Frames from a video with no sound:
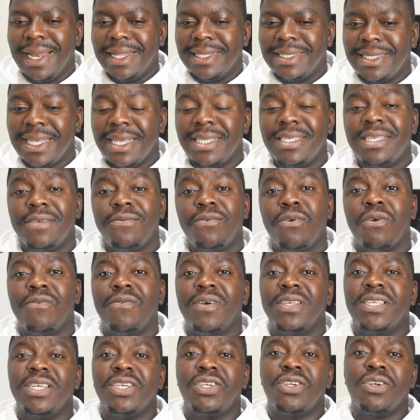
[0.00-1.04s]
intensive
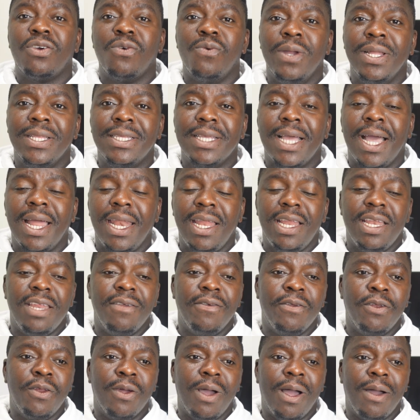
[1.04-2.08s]
conversation with an
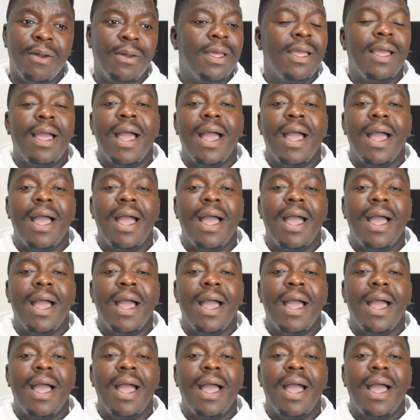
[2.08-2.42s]
individual.